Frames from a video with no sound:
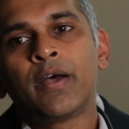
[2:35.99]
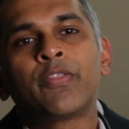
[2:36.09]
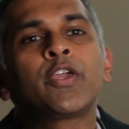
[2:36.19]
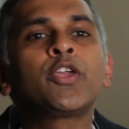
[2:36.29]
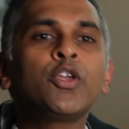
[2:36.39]

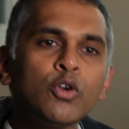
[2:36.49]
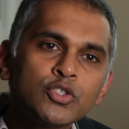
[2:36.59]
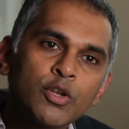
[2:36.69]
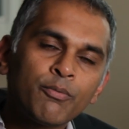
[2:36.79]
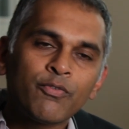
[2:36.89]
The
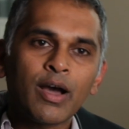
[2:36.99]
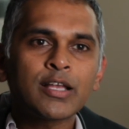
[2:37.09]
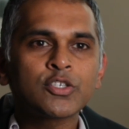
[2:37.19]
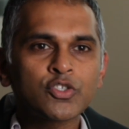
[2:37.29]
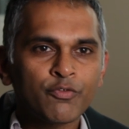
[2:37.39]
huge
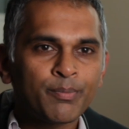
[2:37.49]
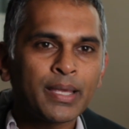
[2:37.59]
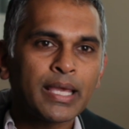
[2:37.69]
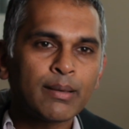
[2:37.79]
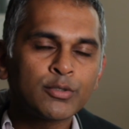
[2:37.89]
advantage of
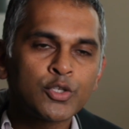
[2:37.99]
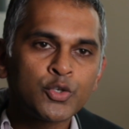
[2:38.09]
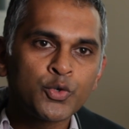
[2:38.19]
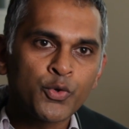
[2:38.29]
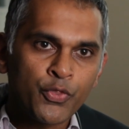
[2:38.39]
being able to
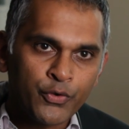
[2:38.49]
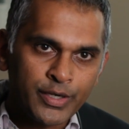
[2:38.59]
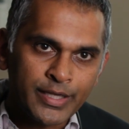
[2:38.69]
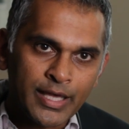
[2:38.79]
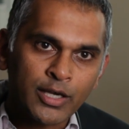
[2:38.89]
do
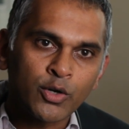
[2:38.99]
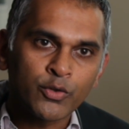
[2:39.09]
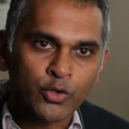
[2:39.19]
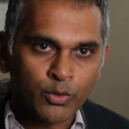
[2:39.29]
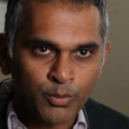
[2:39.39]
3D echo in
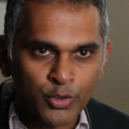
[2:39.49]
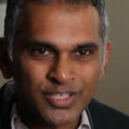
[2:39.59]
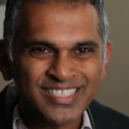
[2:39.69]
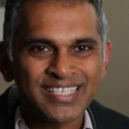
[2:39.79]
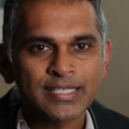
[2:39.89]
the
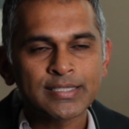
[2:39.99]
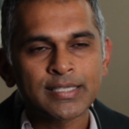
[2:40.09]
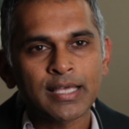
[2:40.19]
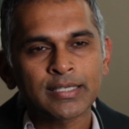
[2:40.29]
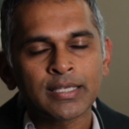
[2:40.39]
community is
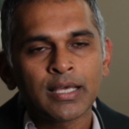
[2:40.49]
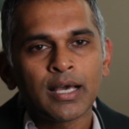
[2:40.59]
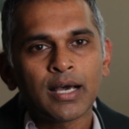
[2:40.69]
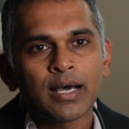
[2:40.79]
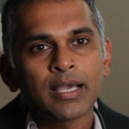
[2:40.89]
that
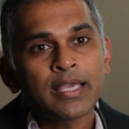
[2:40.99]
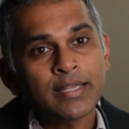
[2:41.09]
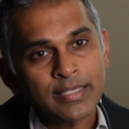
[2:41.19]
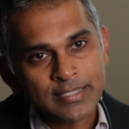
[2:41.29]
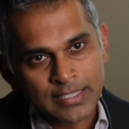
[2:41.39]

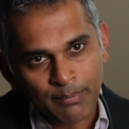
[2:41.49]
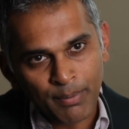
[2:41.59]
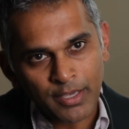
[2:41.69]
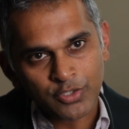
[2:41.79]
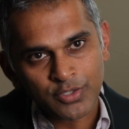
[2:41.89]
in these sick
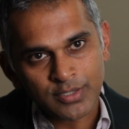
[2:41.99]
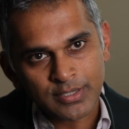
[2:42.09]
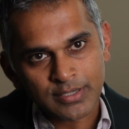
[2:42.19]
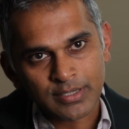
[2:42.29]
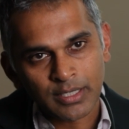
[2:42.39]

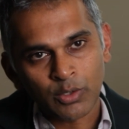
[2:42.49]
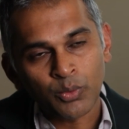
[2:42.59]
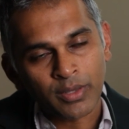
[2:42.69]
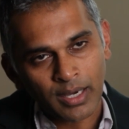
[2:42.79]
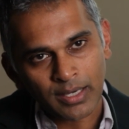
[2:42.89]
patients
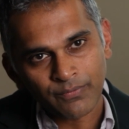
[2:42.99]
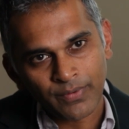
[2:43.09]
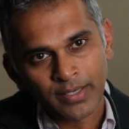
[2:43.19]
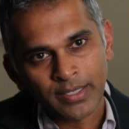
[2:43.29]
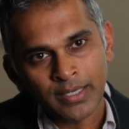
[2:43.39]
with heart
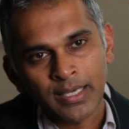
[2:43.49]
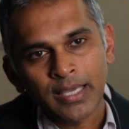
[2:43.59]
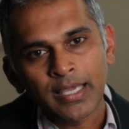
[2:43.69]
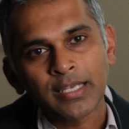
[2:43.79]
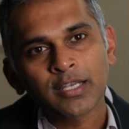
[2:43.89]
failure,
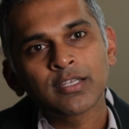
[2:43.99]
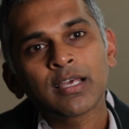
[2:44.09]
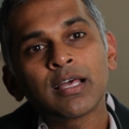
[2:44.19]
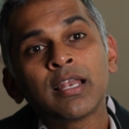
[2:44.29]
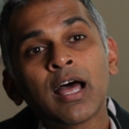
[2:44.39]
it
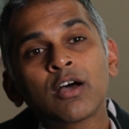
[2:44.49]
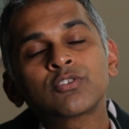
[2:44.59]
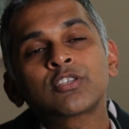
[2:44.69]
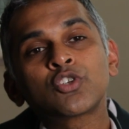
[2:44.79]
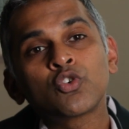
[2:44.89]
allows
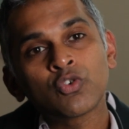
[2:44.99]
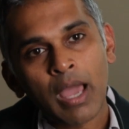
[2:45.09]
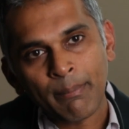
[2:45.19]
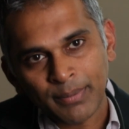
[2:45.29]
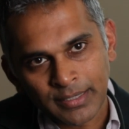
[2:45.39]
us to
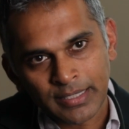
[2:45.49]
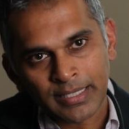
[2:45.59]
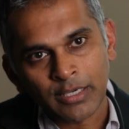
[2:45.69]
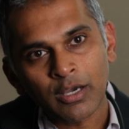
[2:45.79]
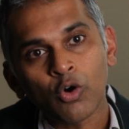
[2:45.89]

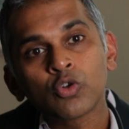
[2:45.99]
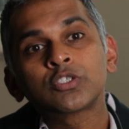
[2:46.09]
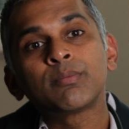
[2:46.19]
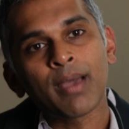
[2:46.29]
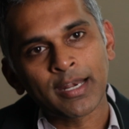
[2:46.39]
rapidly
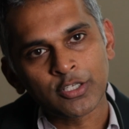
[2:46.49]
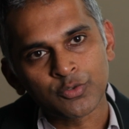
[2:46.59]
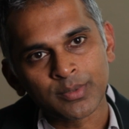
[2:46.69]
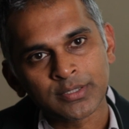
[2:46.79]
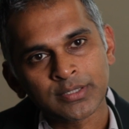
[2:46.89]
alter
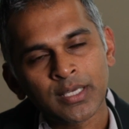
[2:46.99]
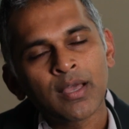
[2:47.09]
management,